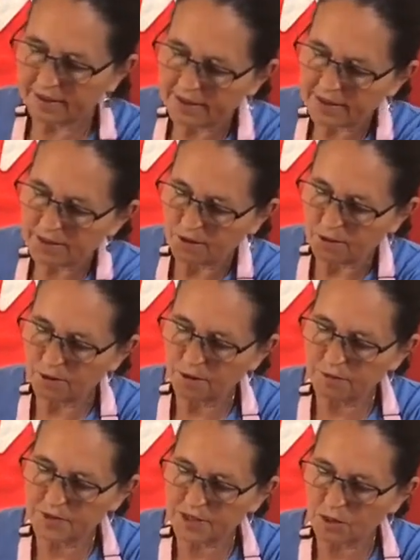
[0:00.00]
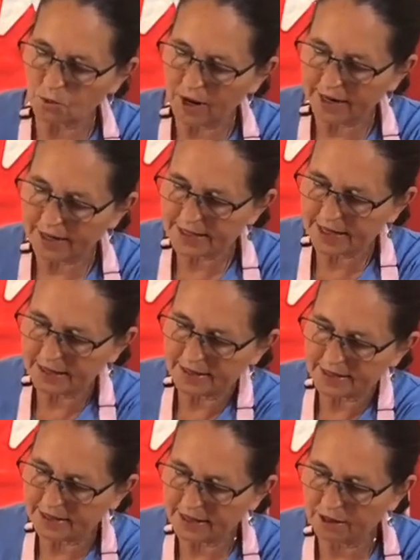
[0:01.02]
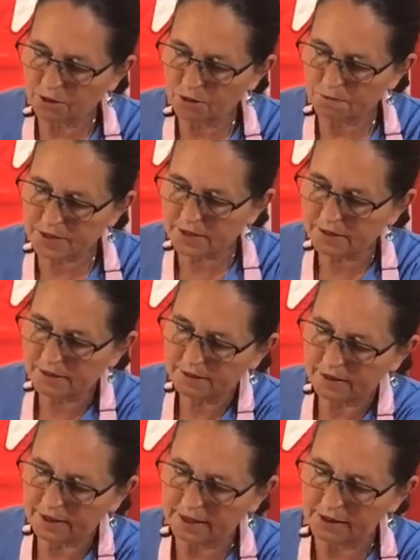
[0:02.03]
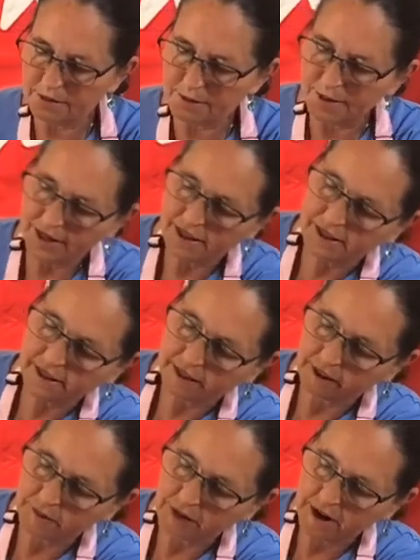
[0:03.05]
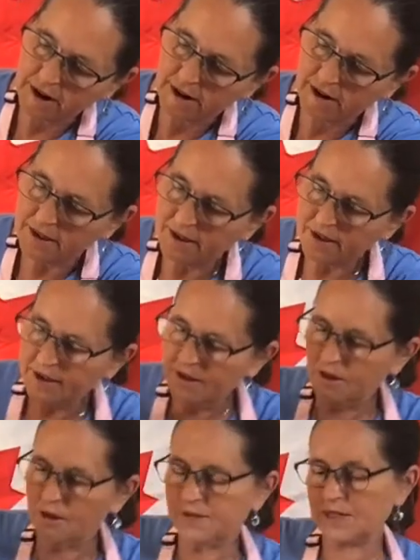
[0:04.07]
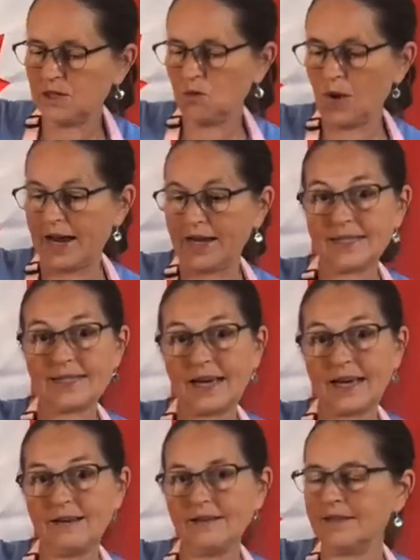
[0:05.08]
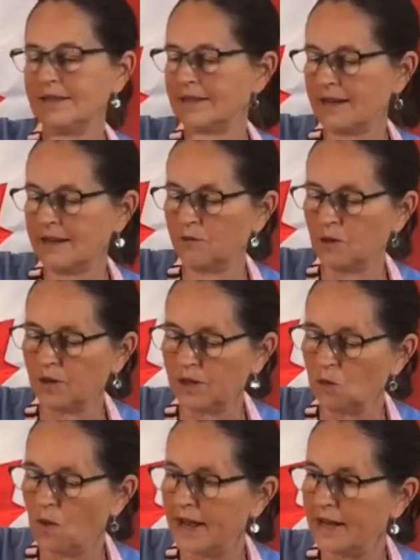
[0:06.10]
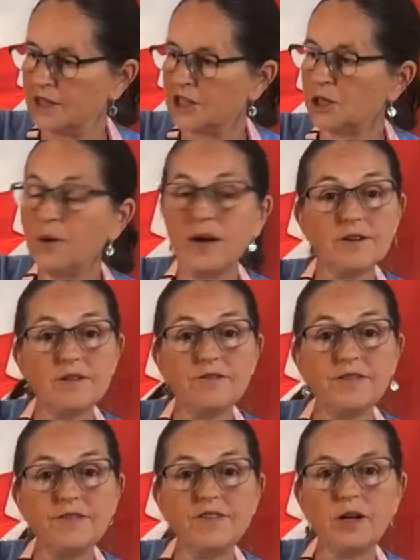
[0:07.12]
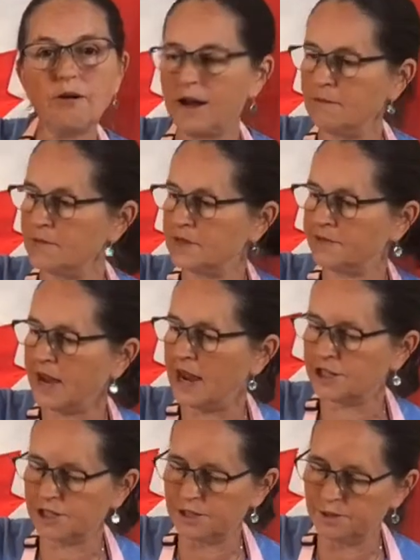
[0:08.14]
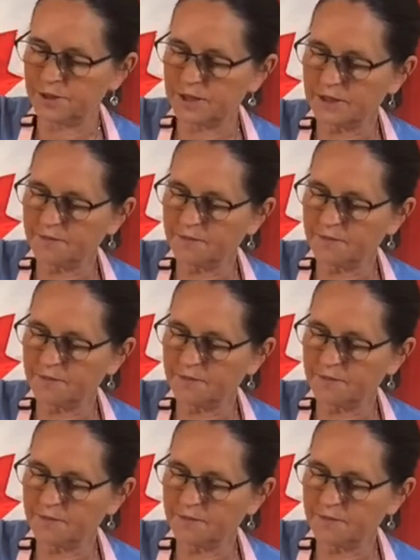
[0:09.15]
So over to the weighing scales again. Oops, hello, there we are. Over to the weighing scales, and we're going to weigh in 250 grams of cashews.